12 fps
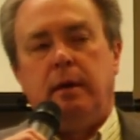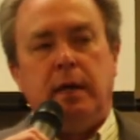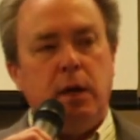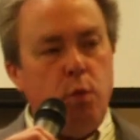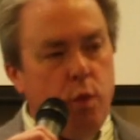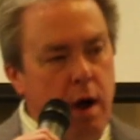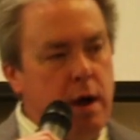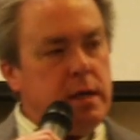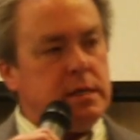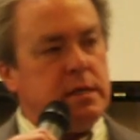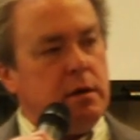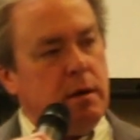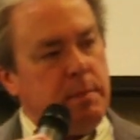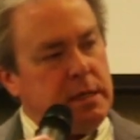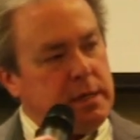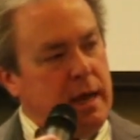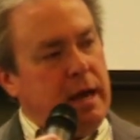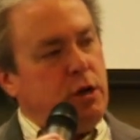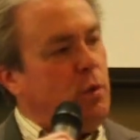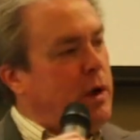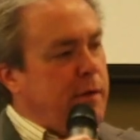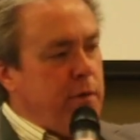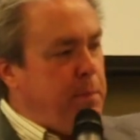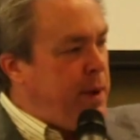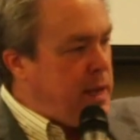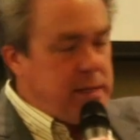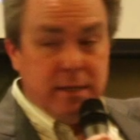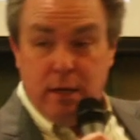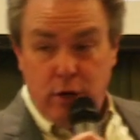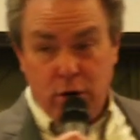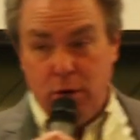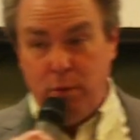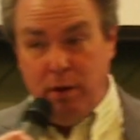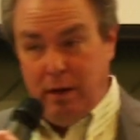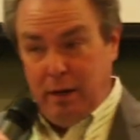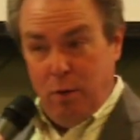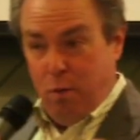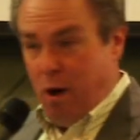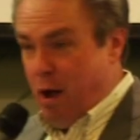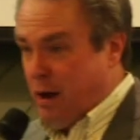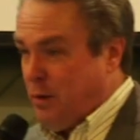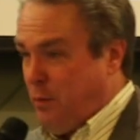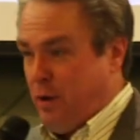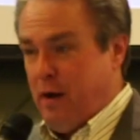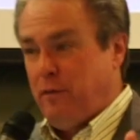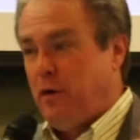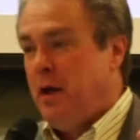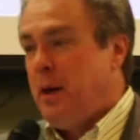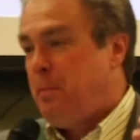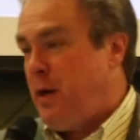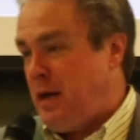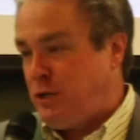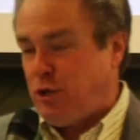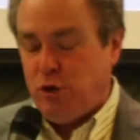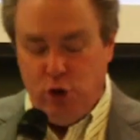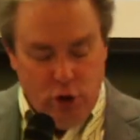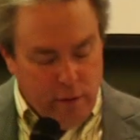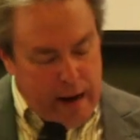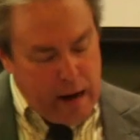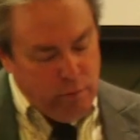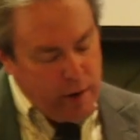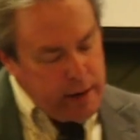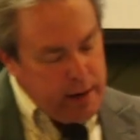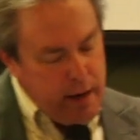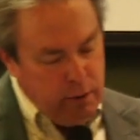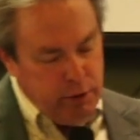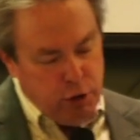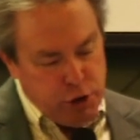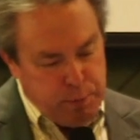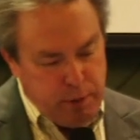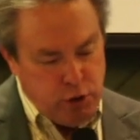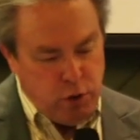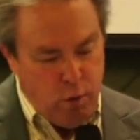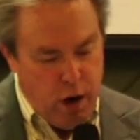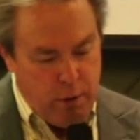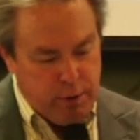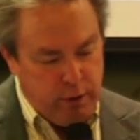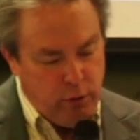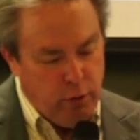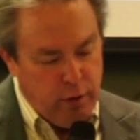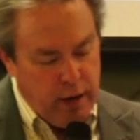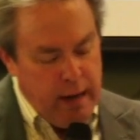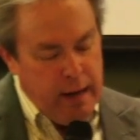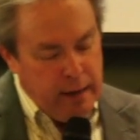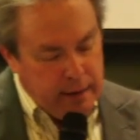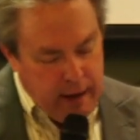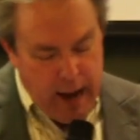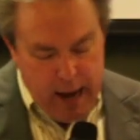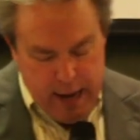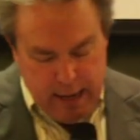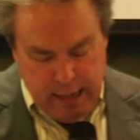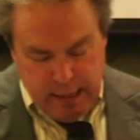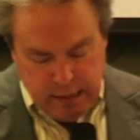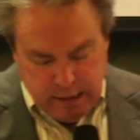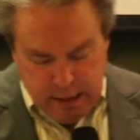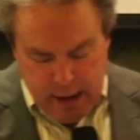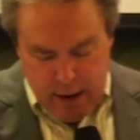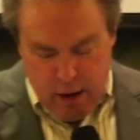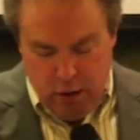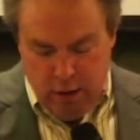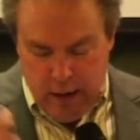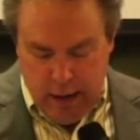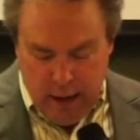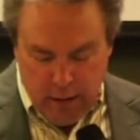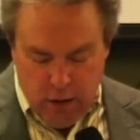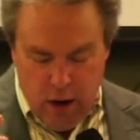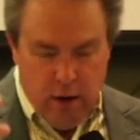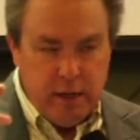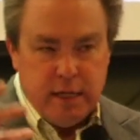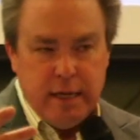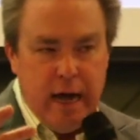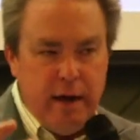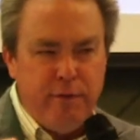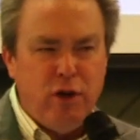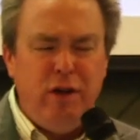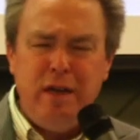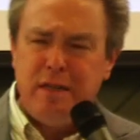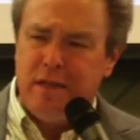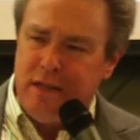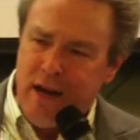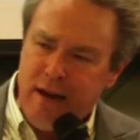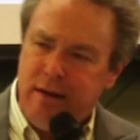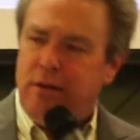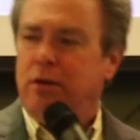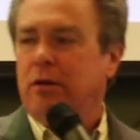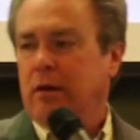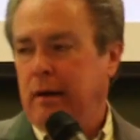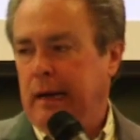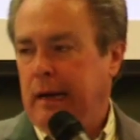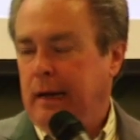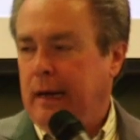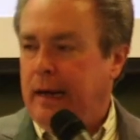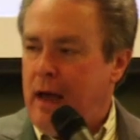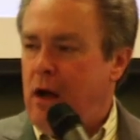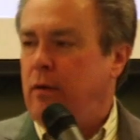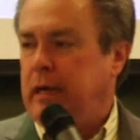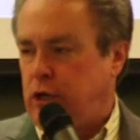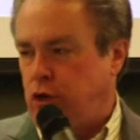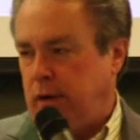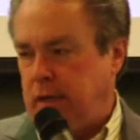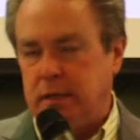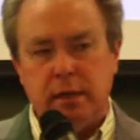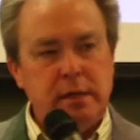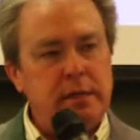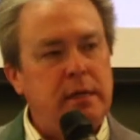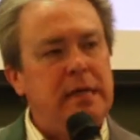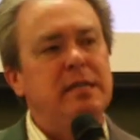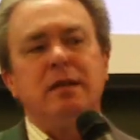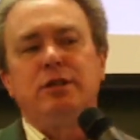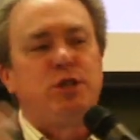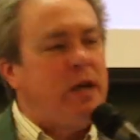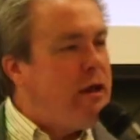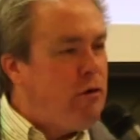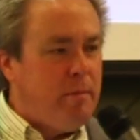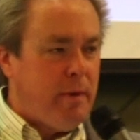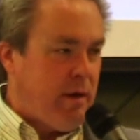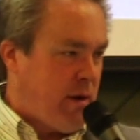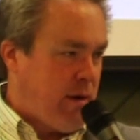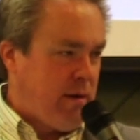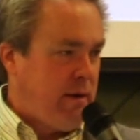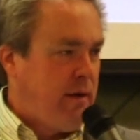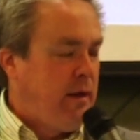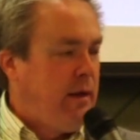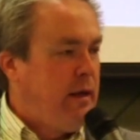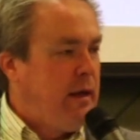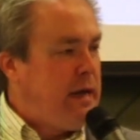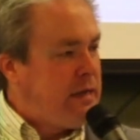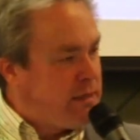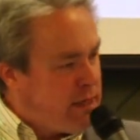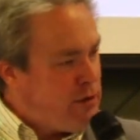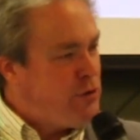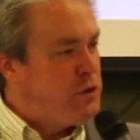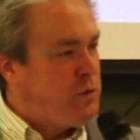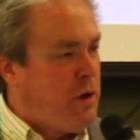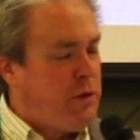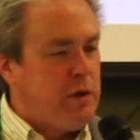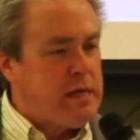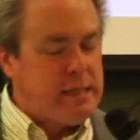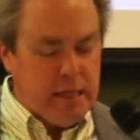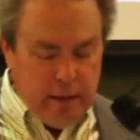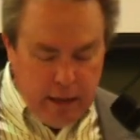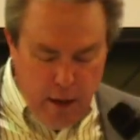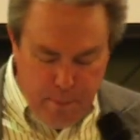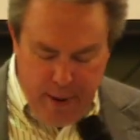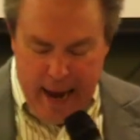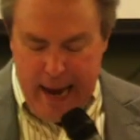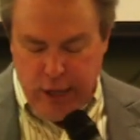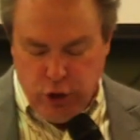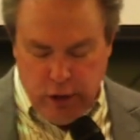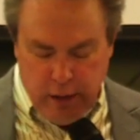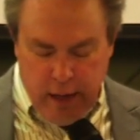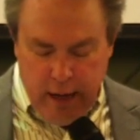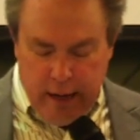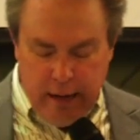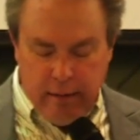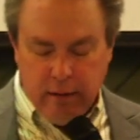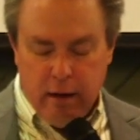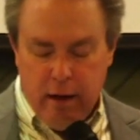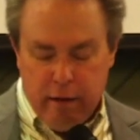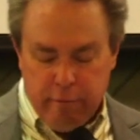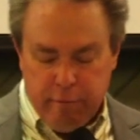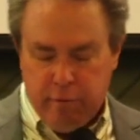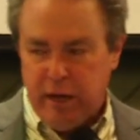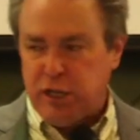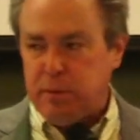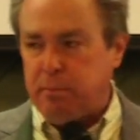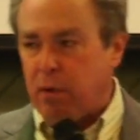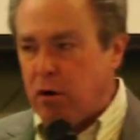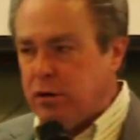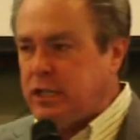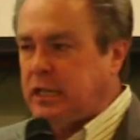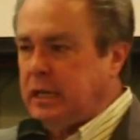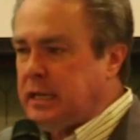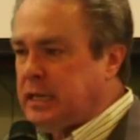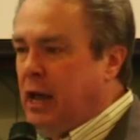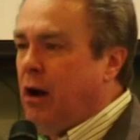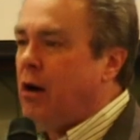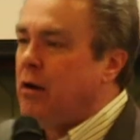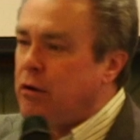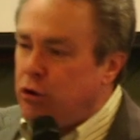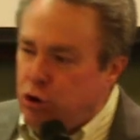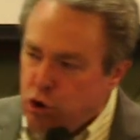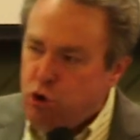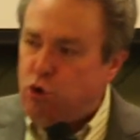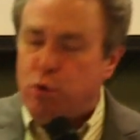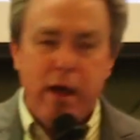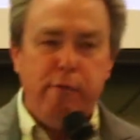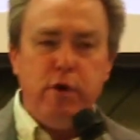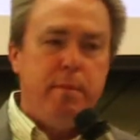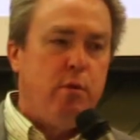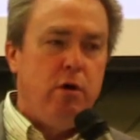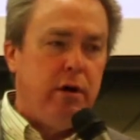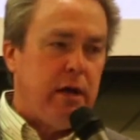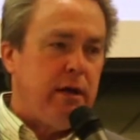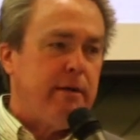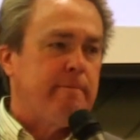He walks there beside you, whatever pace that you're willing to walk, whatever pace that you're at right now in your spiritual walk with the Lord, God is there alongside of you. He's tender in how he treats us, he's a gentleman. He deals with us in compassion and love. His mercies are new every morning.